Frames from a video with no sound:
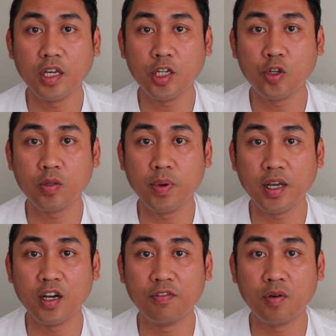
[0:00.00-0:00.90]
issued by
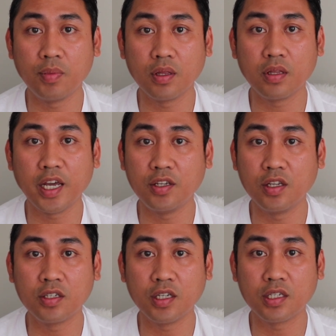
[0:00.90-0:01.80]
government
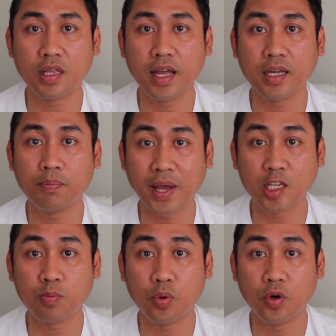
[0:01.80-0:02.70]
agencies like
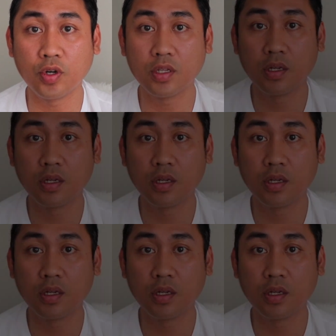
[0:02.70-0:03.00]
passport.